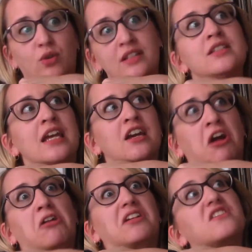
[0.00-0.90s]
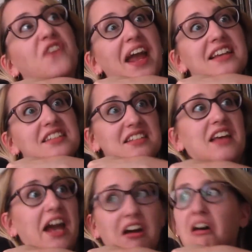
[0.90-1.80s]
can see Curly's face is
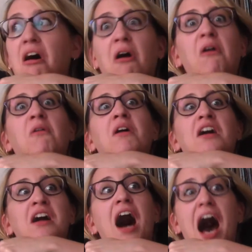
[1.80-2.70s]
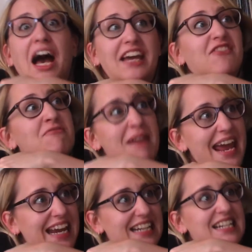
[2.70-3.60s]
like, "Oh, I have
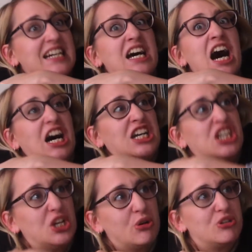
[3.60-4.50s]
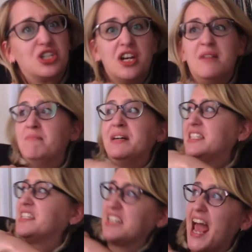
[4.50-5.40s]
made a huge
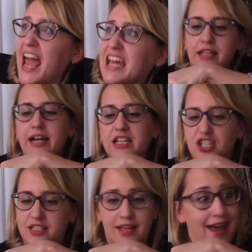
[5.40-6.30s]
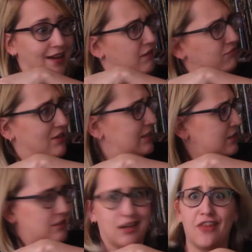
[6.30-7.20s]
mistake." Lenny's just like, "This
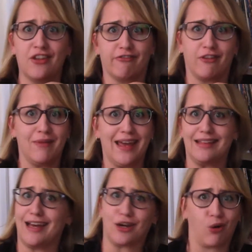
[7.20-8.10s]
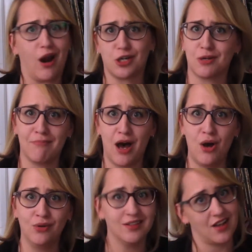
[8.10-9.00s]
is nothing for me. Like crushing
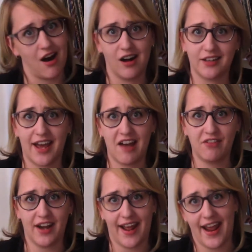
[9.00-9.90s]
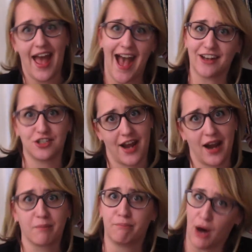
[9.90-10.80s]
bones all day, every day.
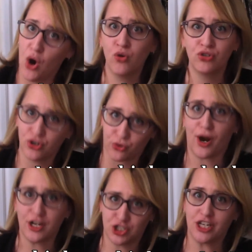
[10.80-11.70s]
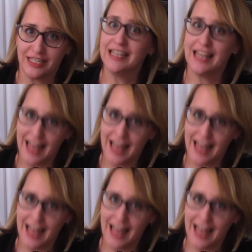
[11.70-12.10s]
Hashtag bone crushing